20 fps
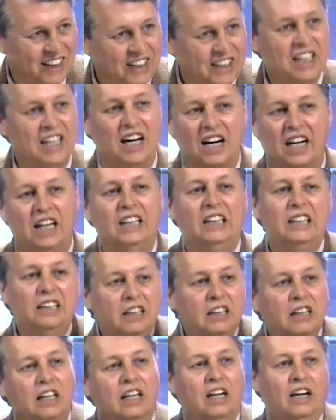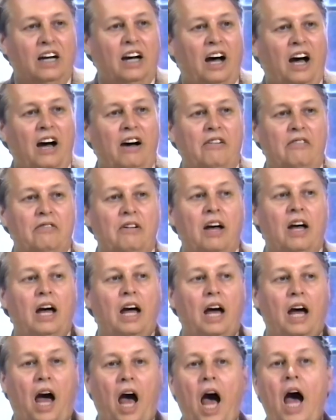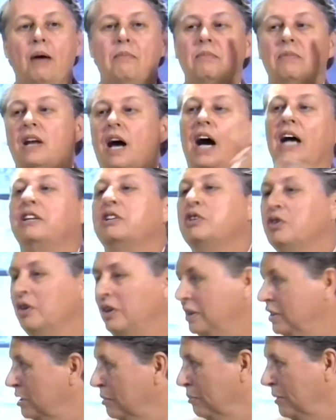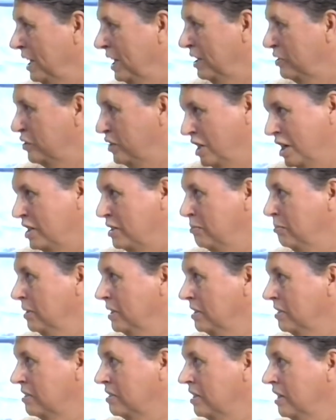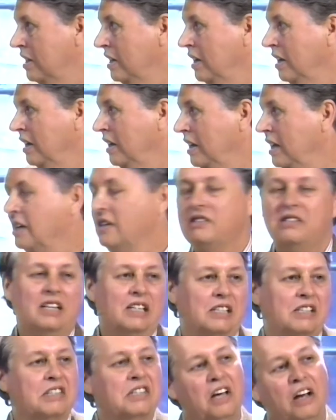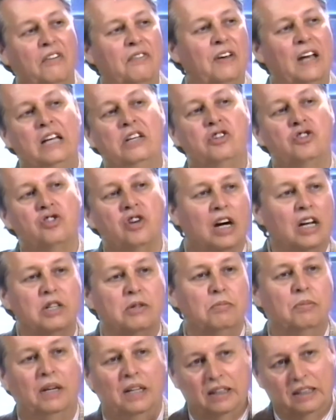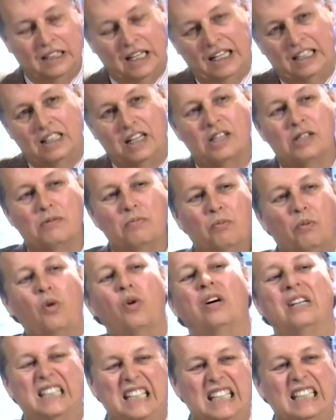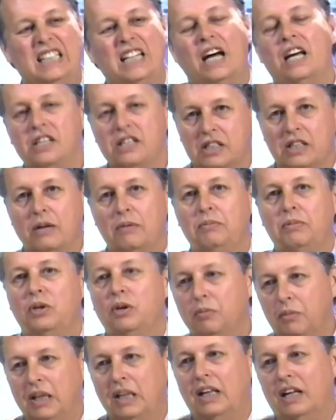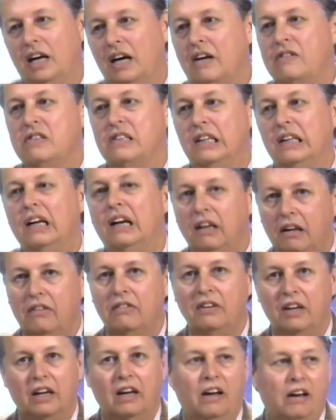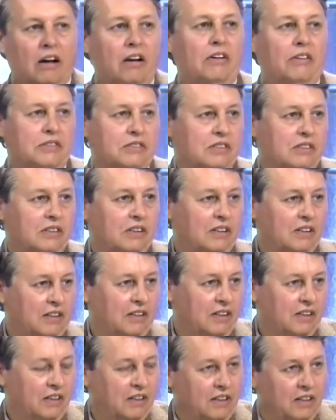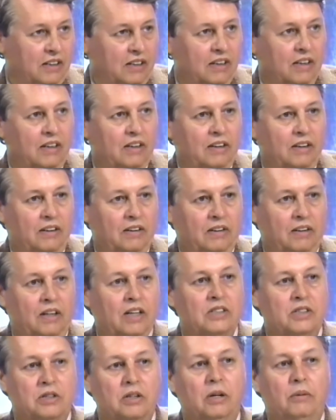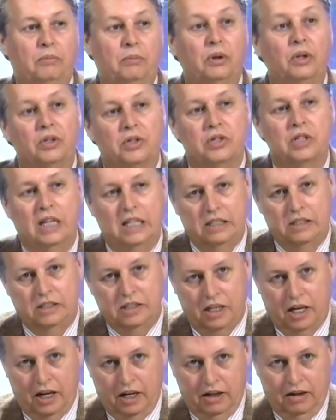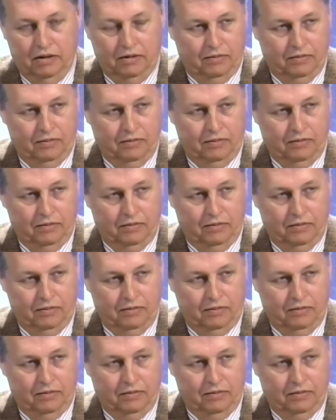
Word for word: The idea of I'm not going to make judgments is itself a judgment that does more to dice up human lives than anything else. It's called bullshit Zen.